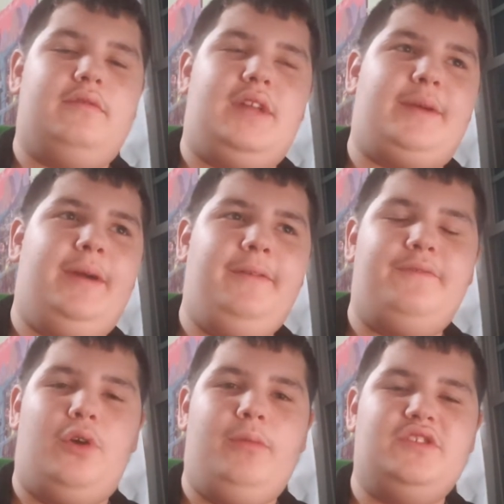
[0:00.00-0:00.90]
like my
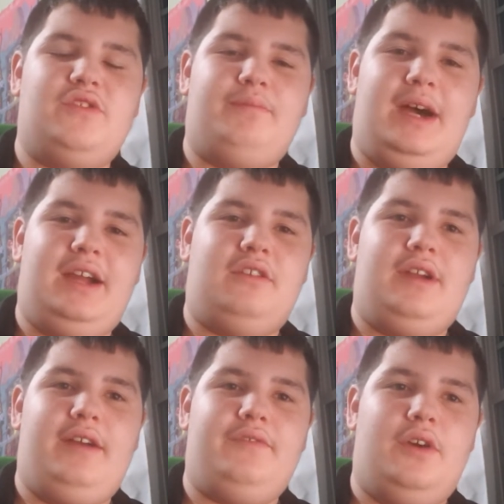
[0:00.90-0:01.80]
performance with
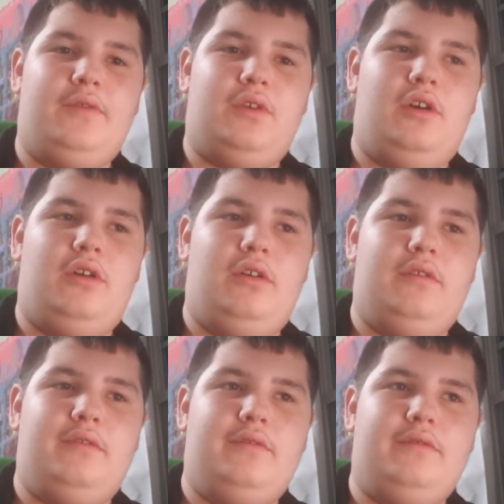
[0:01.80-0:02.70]
Minecraft
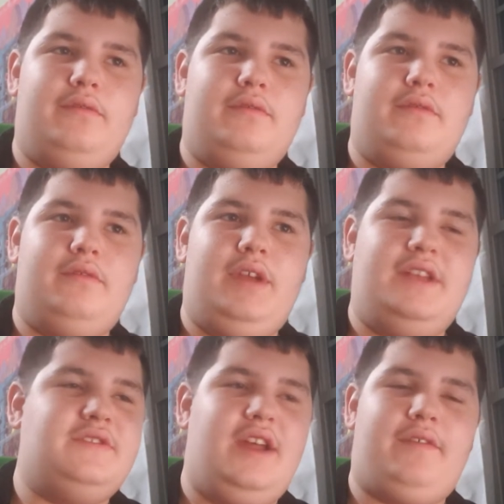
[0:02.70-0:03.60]
overall
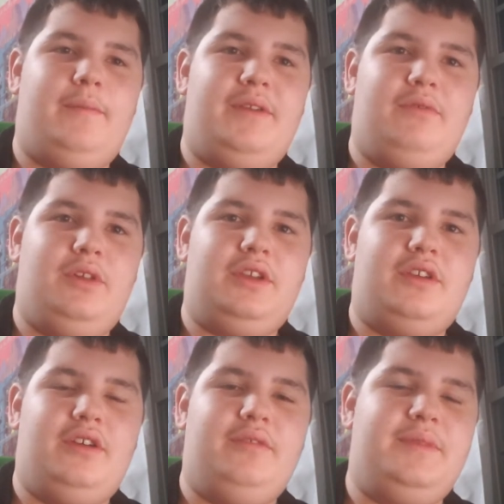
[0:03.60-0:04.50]
has never been really
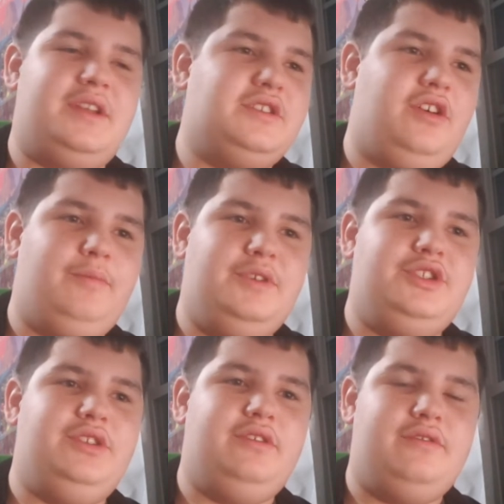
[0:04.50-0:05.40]
good because open
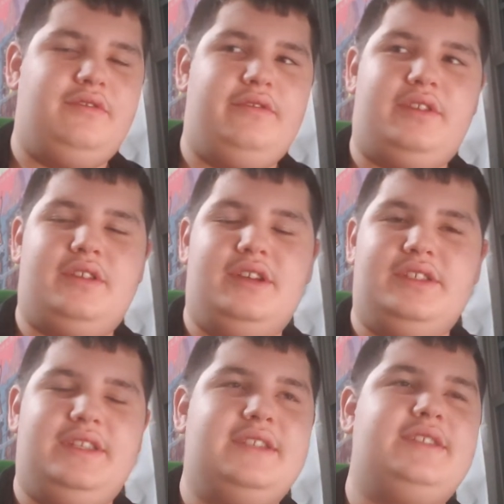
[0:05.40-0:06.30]

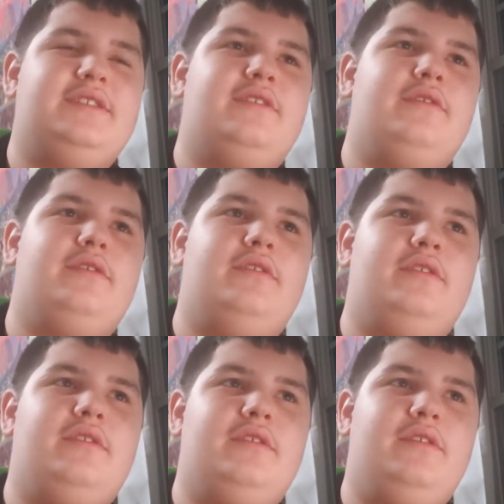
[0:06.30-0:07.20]
because this.
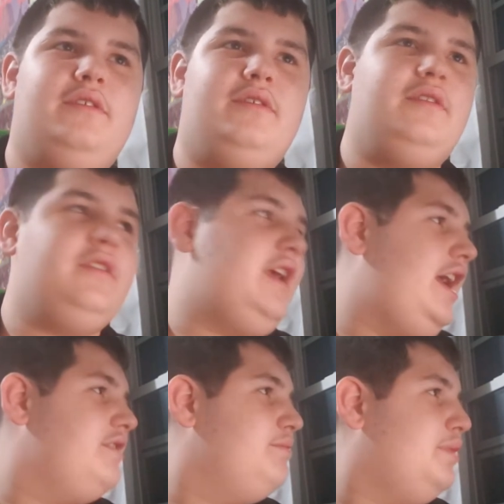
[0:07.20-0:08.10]

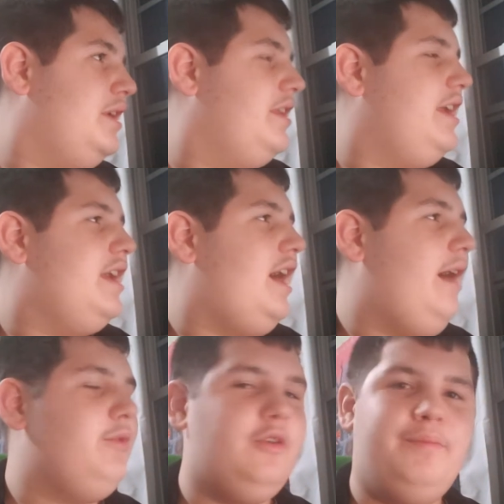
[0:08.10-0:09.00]
And but
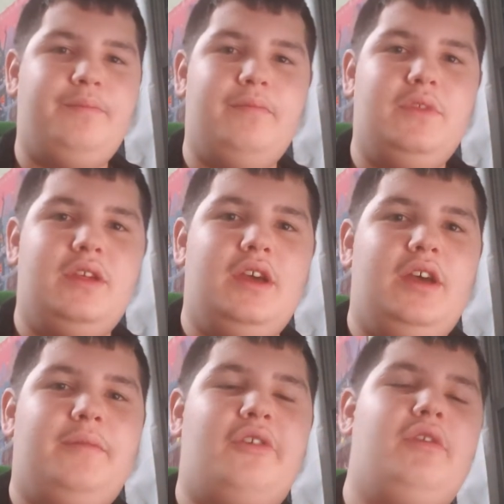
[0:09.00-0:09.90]
I'm gonna
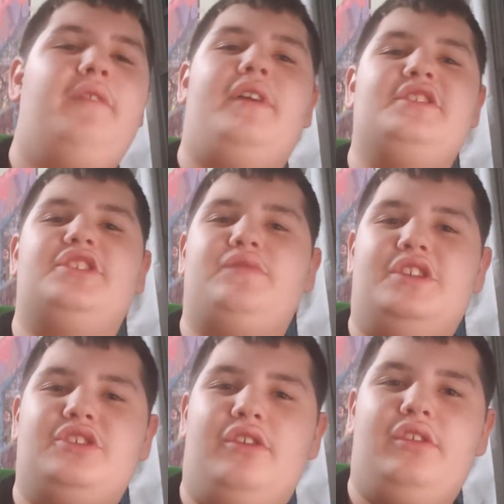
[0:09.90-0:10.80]
Well, whenever I
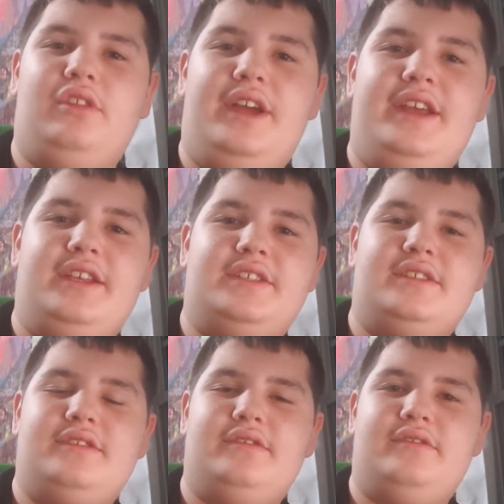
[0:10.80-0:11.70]
switch over to
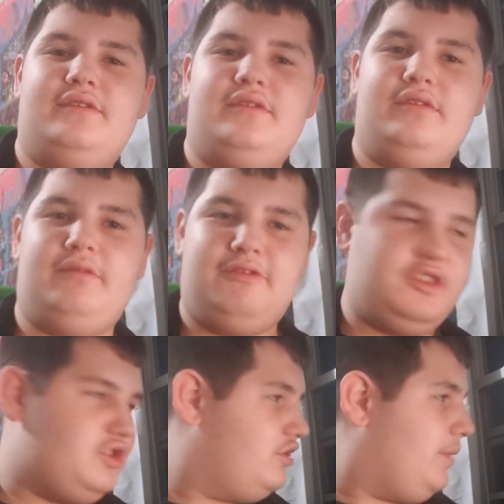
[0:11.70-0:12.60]
Linux,
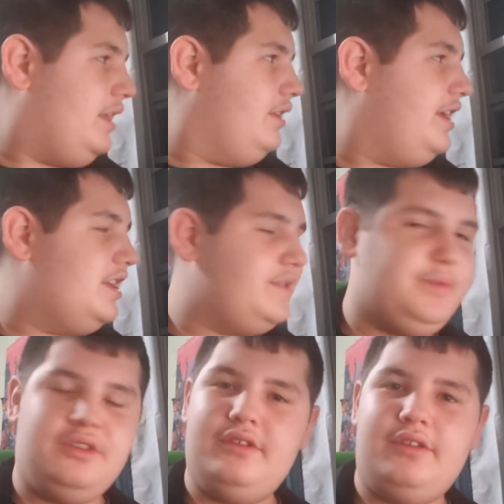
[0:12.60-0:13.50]
to my Linux
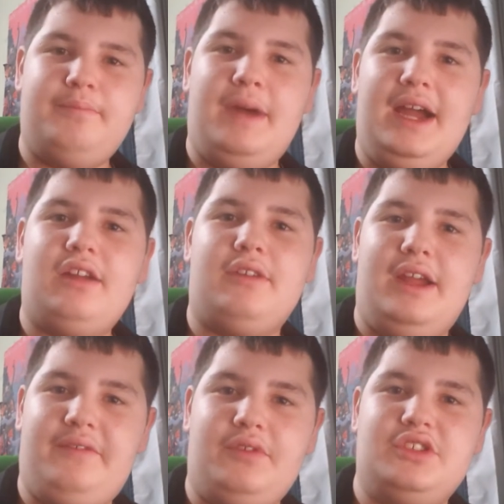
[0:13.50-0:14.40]
boot,
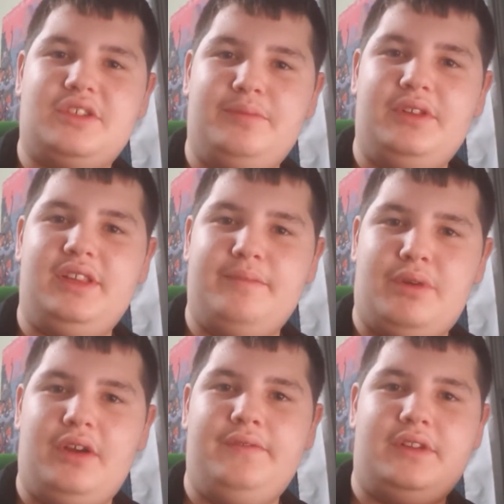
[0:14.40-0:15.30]
Minecraft runs completely
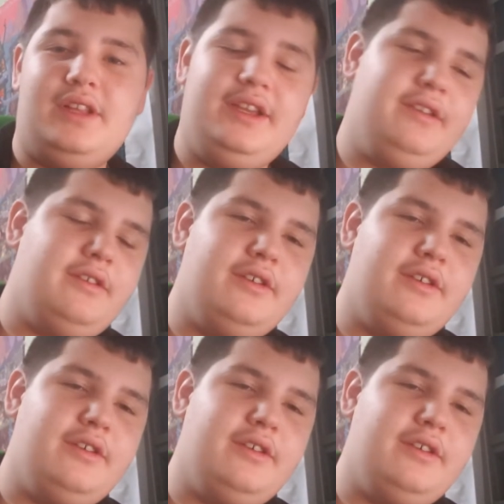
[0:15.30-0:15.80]
perfectly